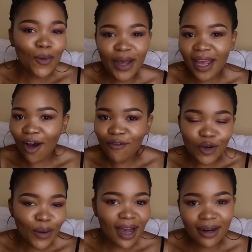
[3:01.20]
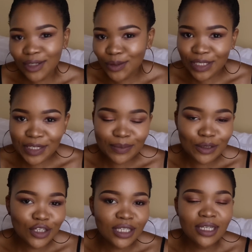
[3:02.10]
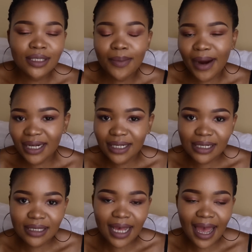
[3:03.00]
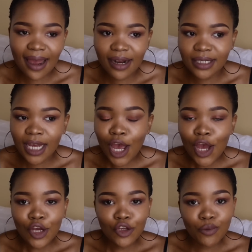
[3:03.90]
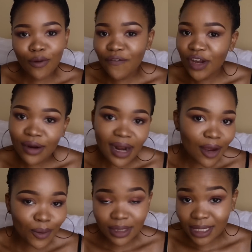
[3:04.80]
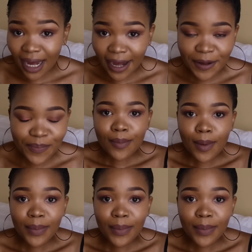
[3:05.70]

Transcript: way of knowing how to do them. You just need to practice and you will figure it out with time.